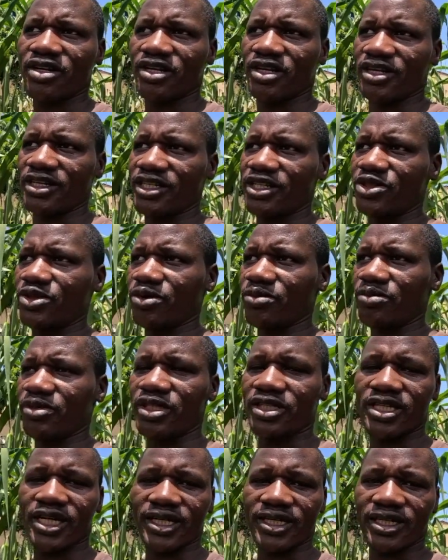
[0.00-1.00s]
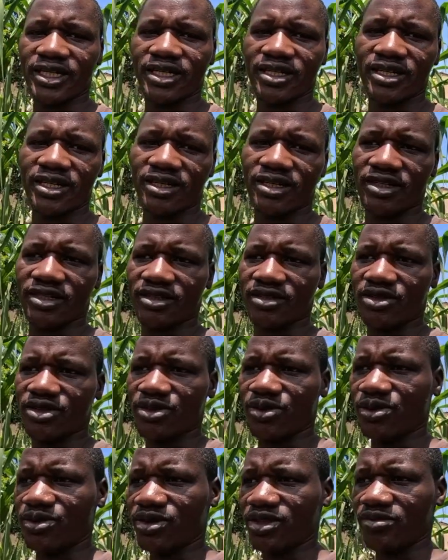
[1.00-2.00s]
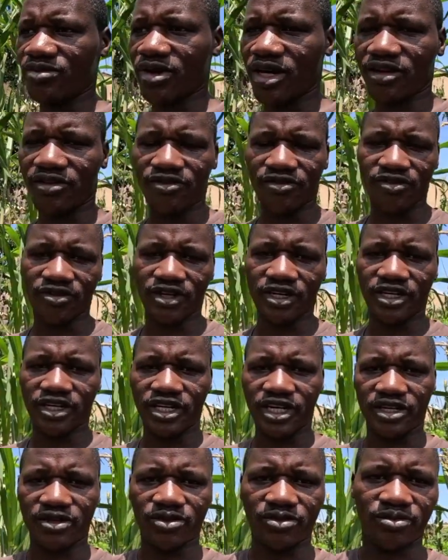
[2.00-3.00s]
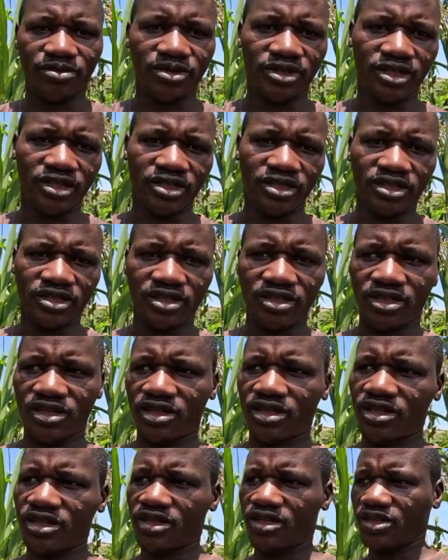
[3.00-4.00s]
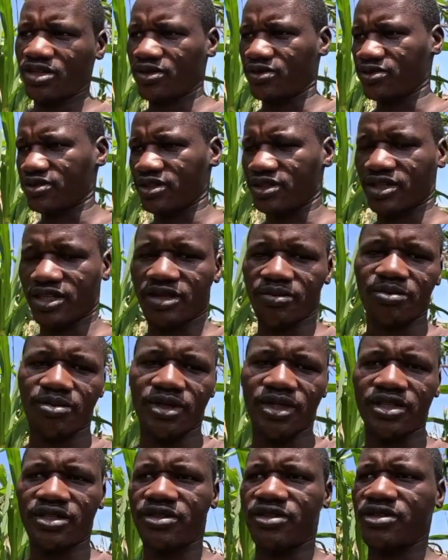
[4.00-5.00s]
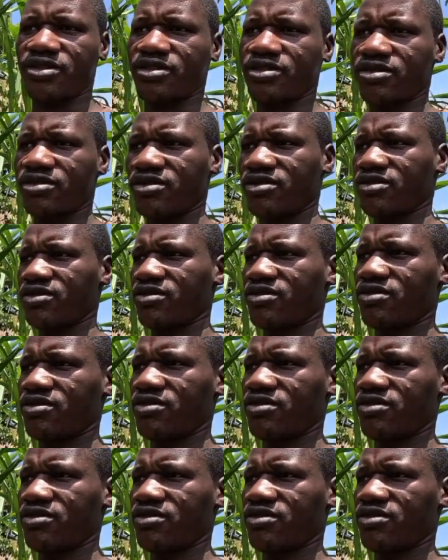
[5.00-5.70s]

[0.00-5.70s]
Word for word: a little bit and then I told my friend here to be using the place